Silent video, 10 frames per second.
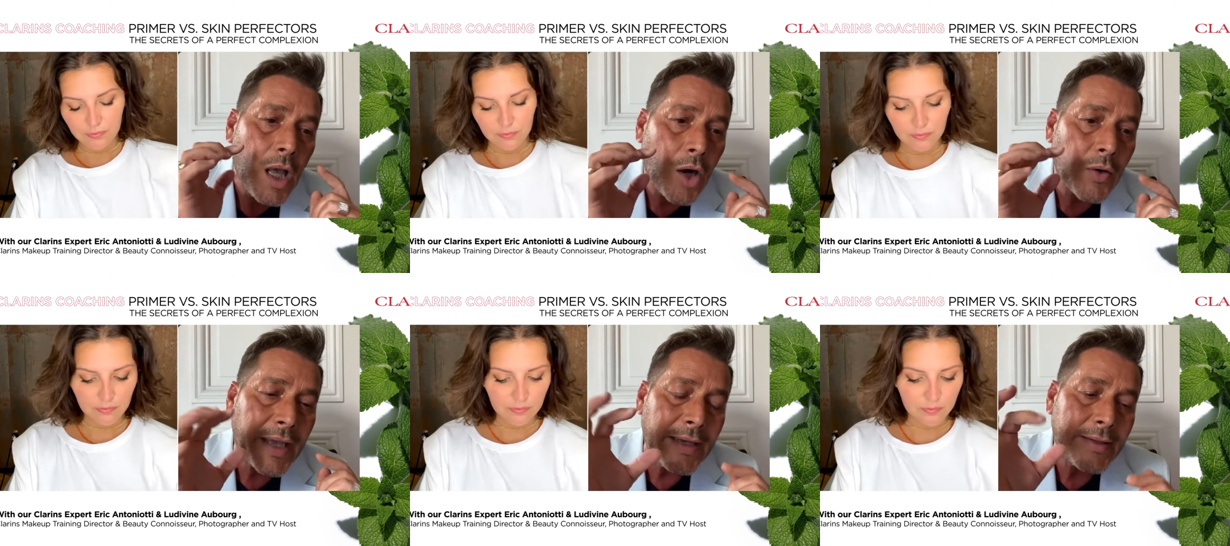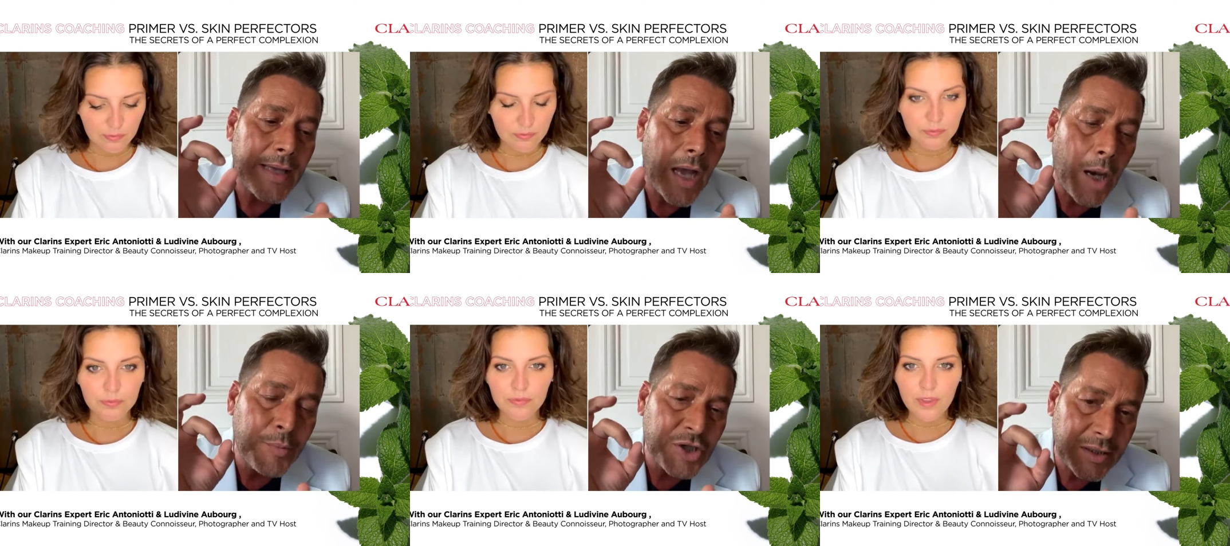Speaker 1: Okay, the
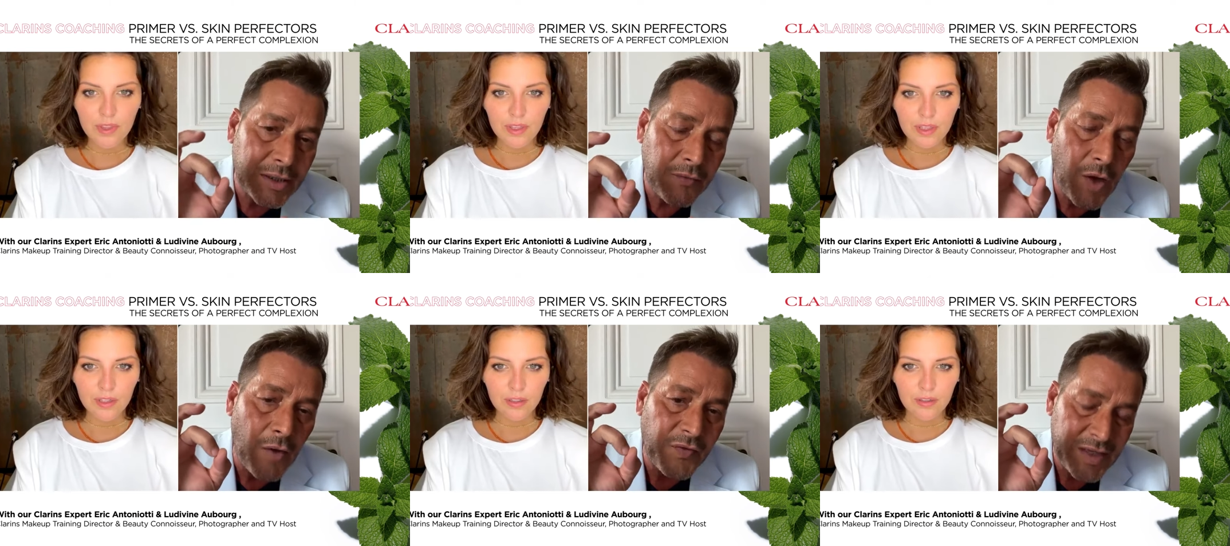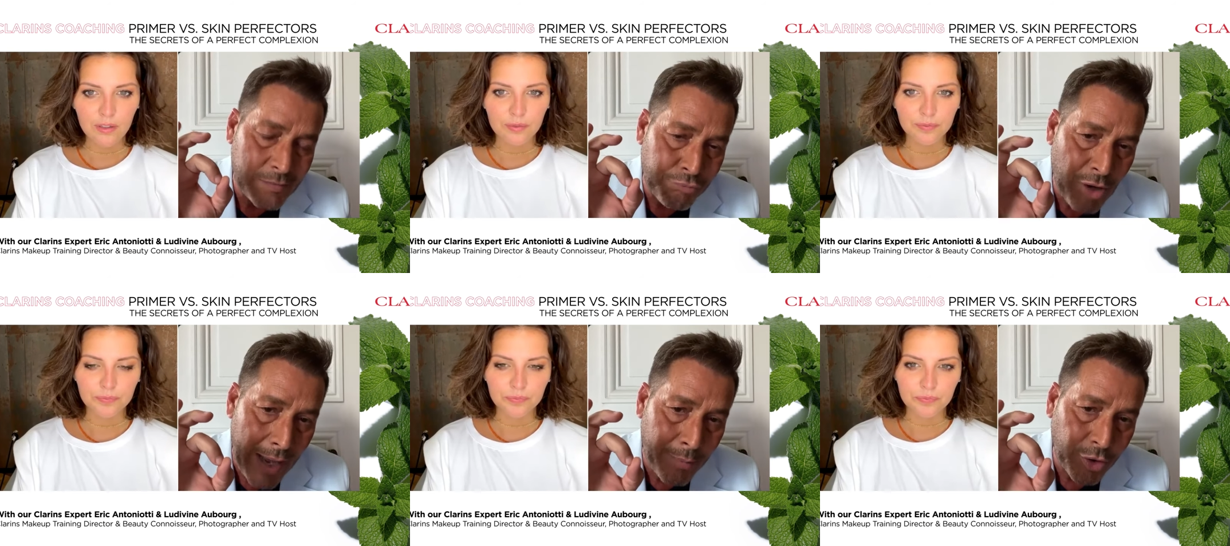objective of this
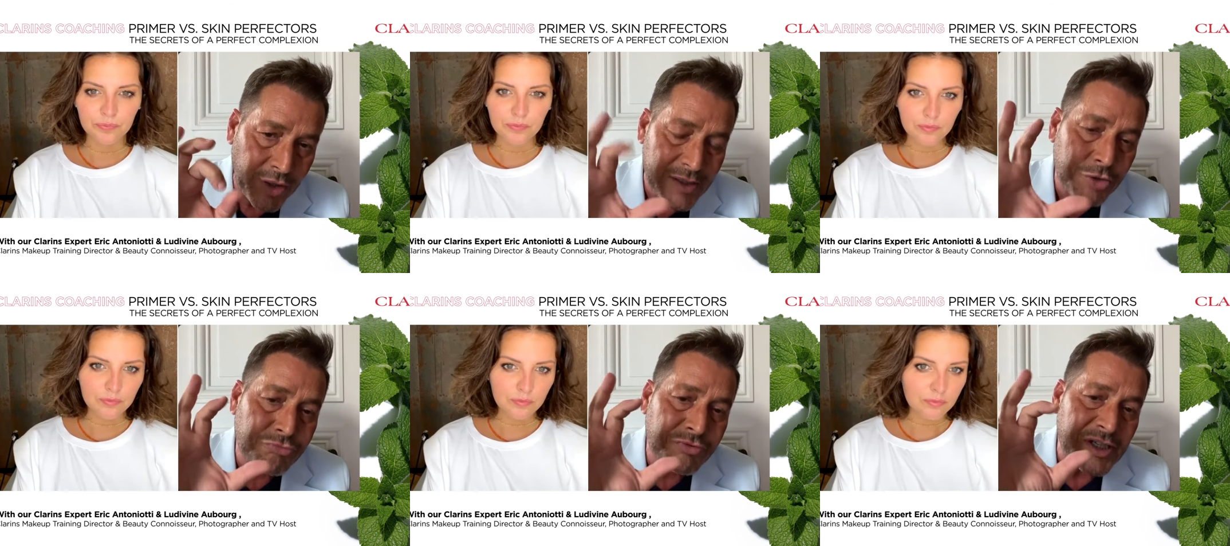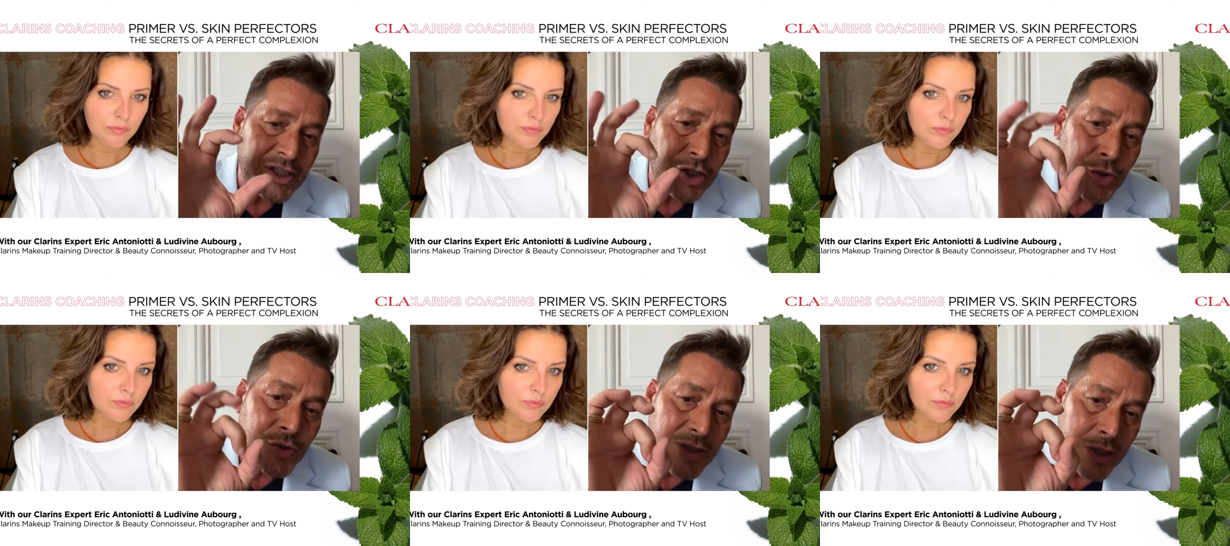primer is to
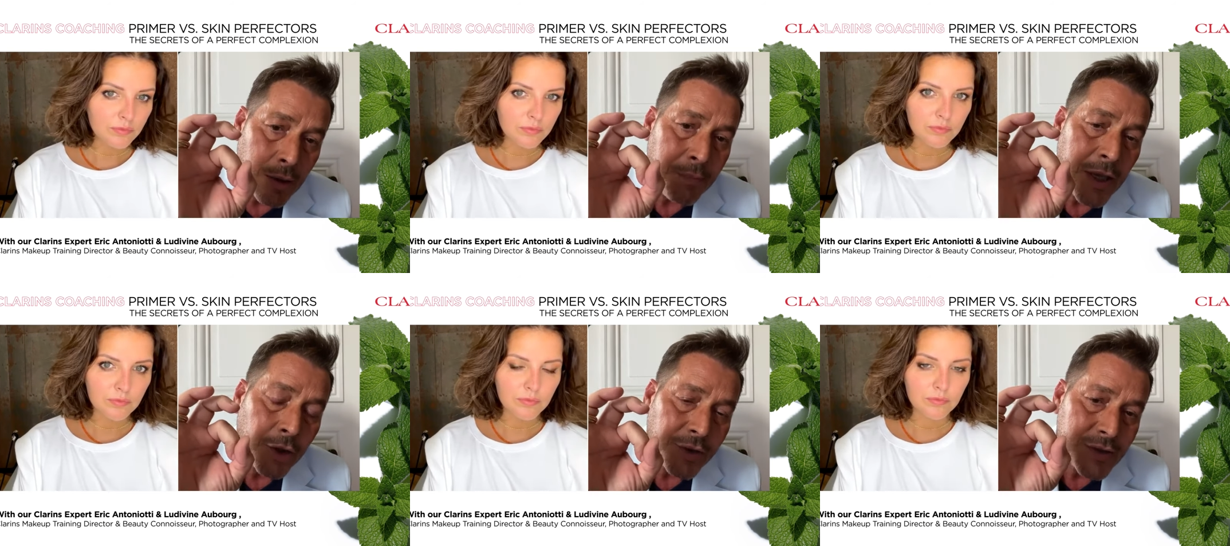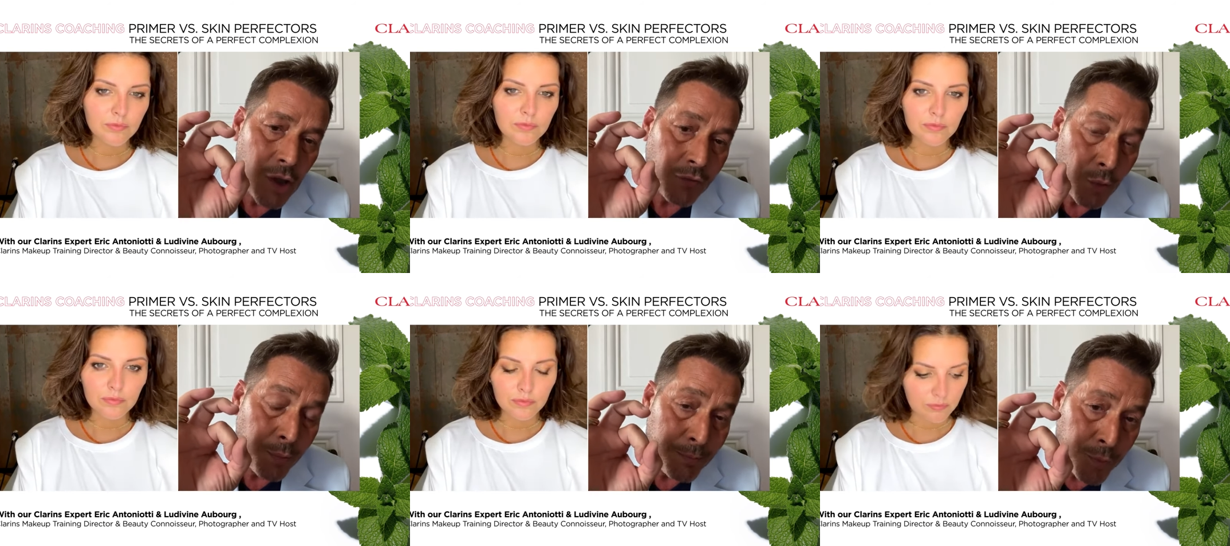reduce the appearance of
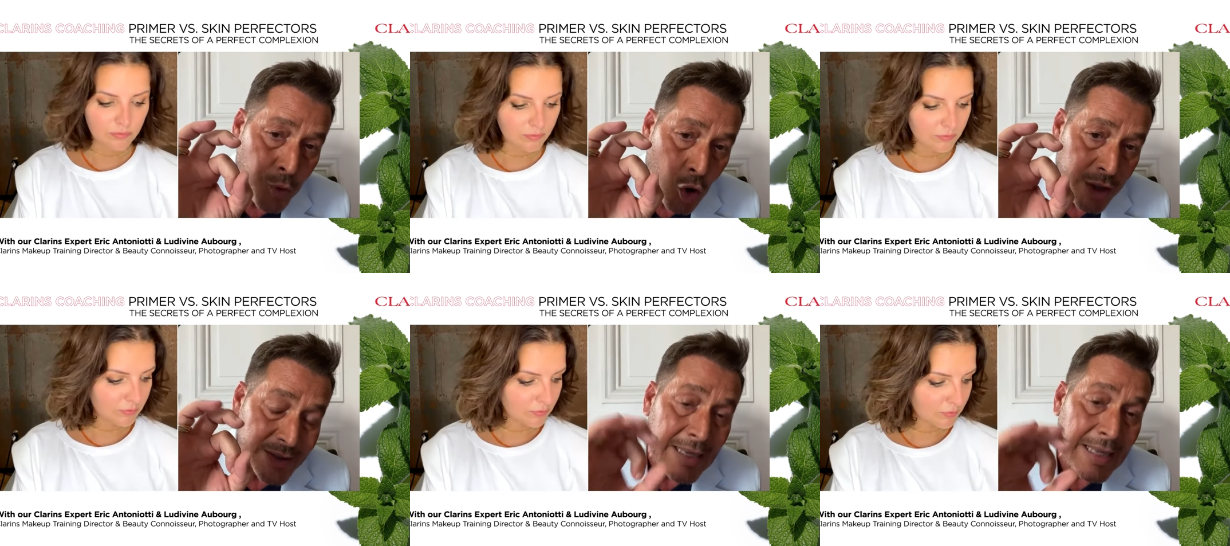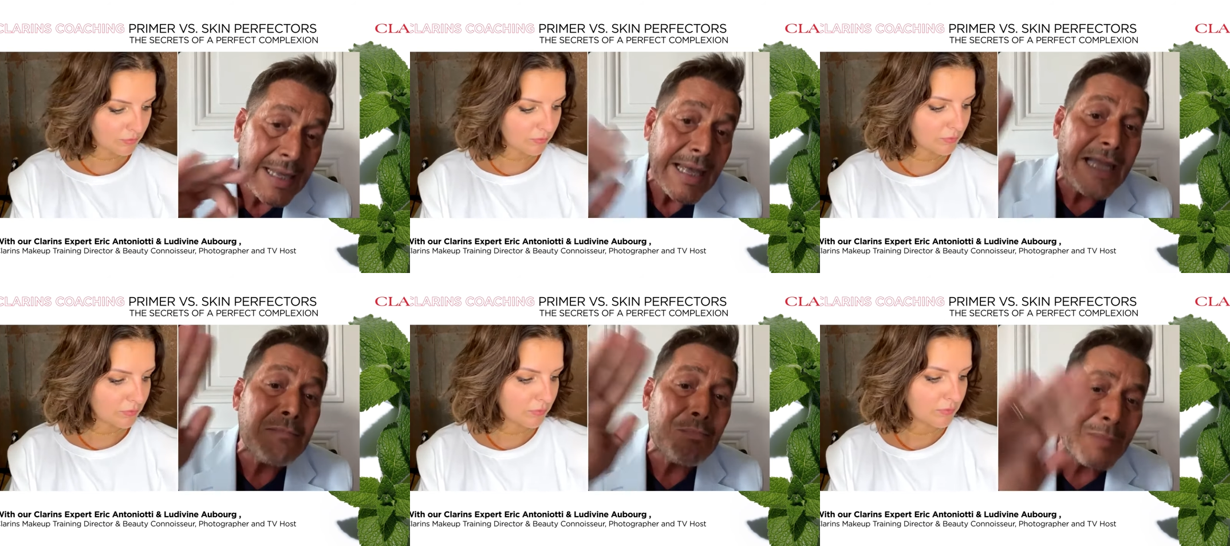open pores
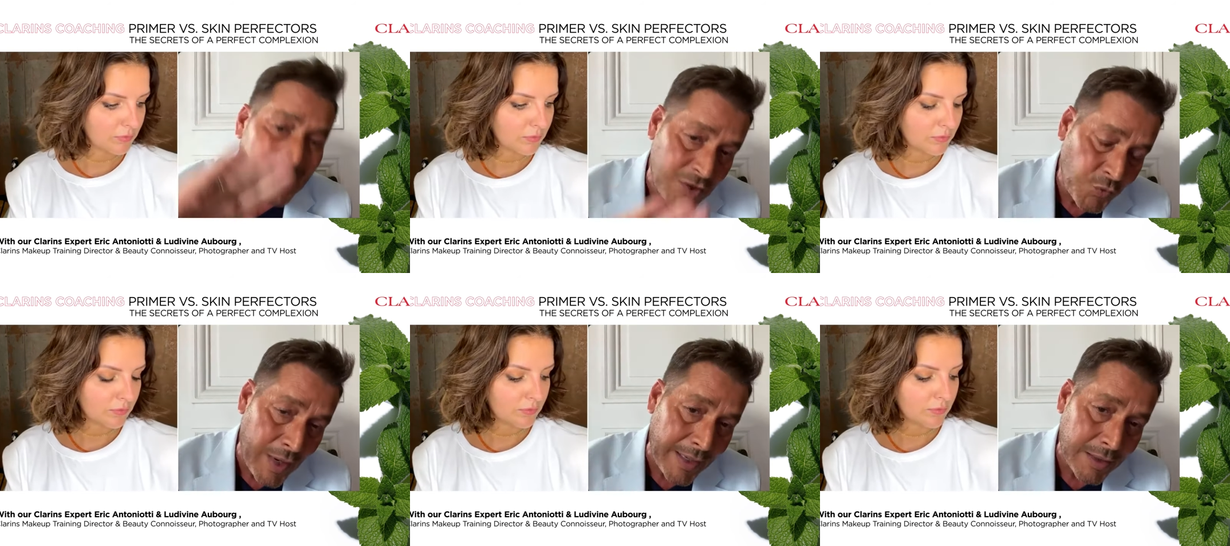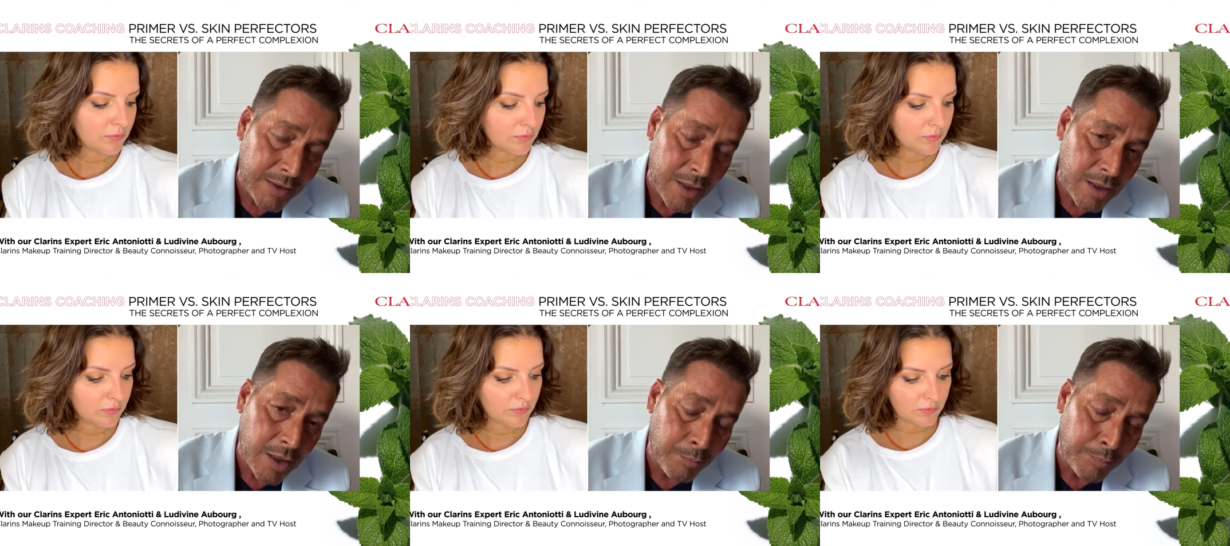and mattifying the
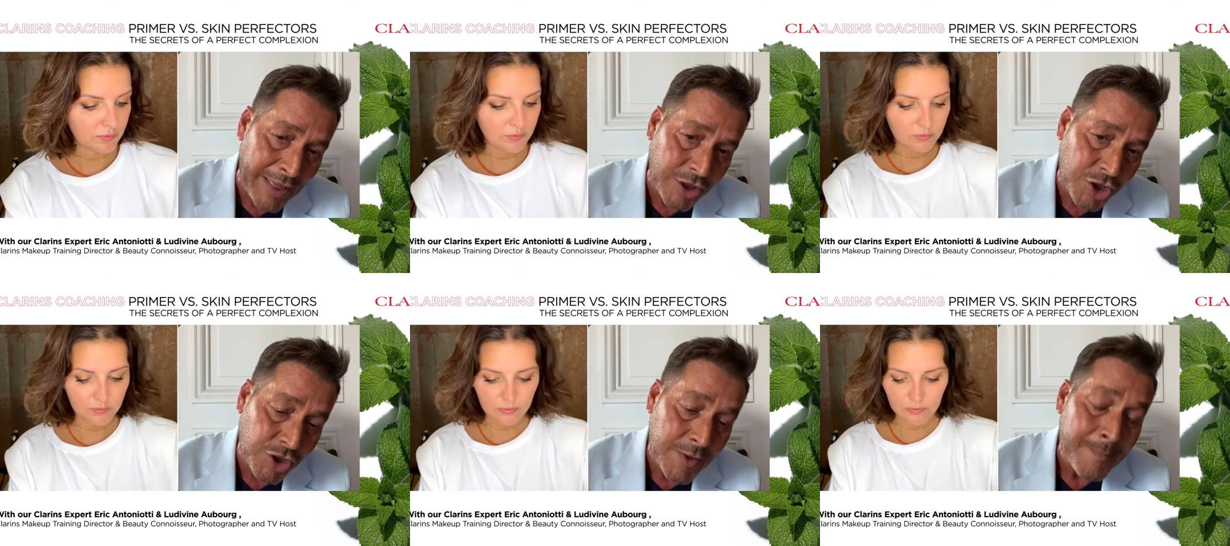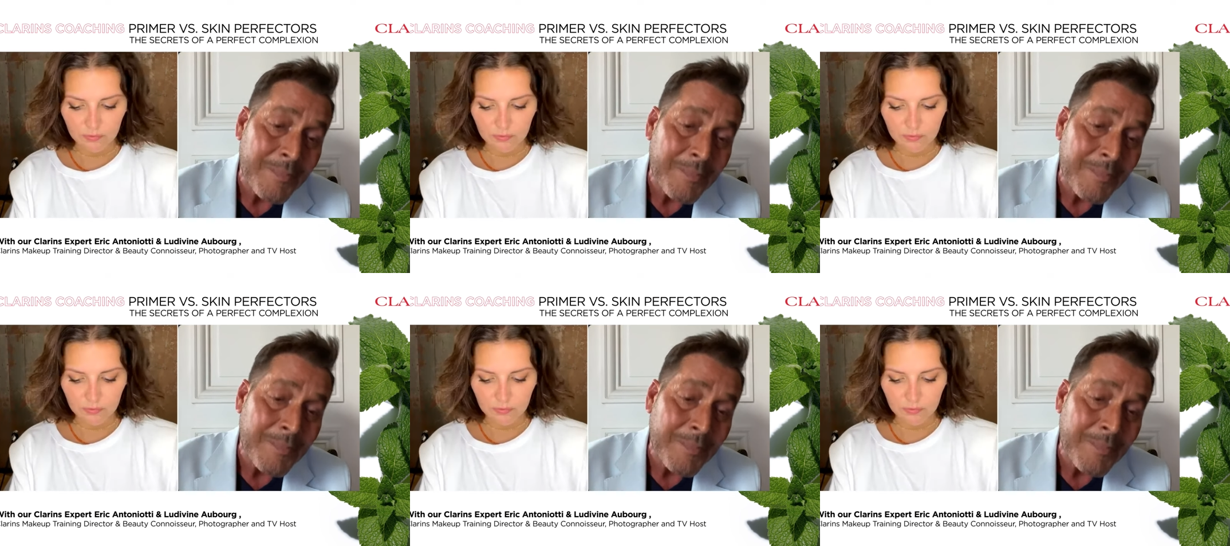complexion.